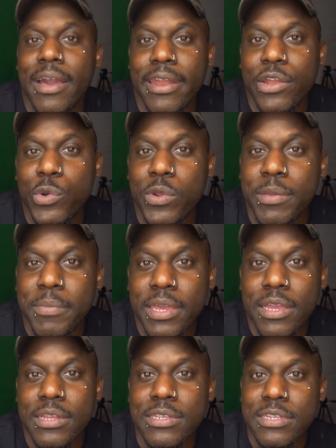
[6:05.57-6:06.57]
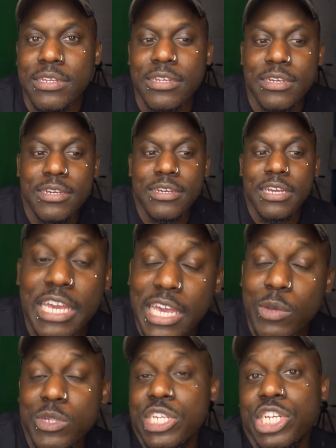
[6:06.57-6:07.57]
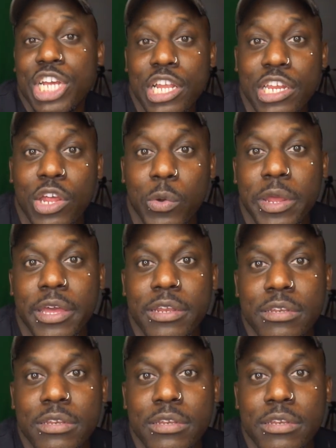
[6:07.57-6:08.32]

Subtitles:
kind of knew what he means. He was a jelly donut.